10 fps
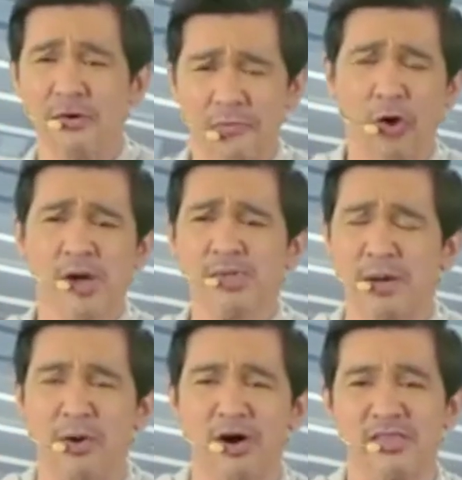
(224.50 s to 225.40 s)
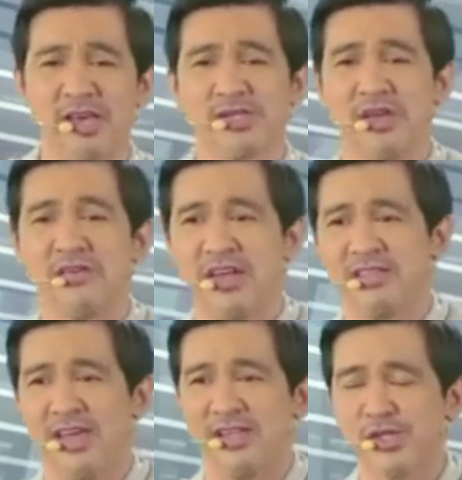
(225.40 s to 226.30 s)
of course, among these
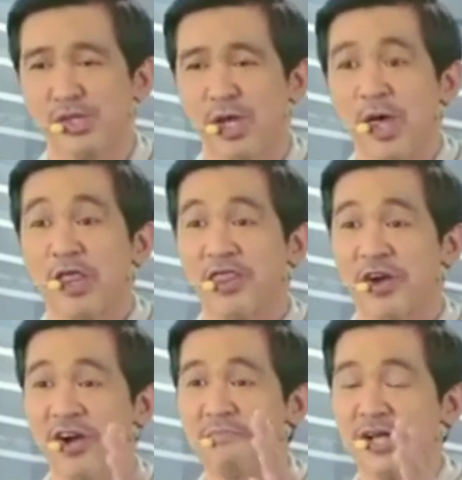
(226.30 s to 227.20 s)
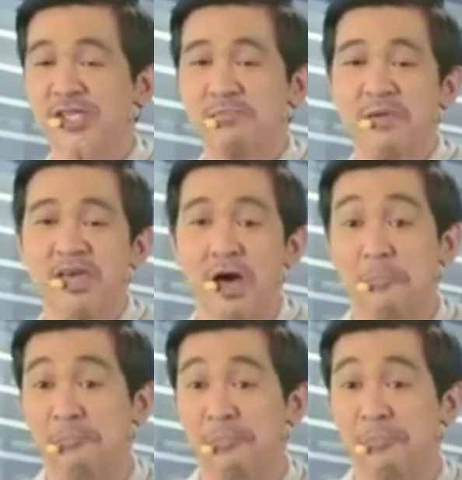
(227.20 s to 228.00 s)
ingredients, there must be a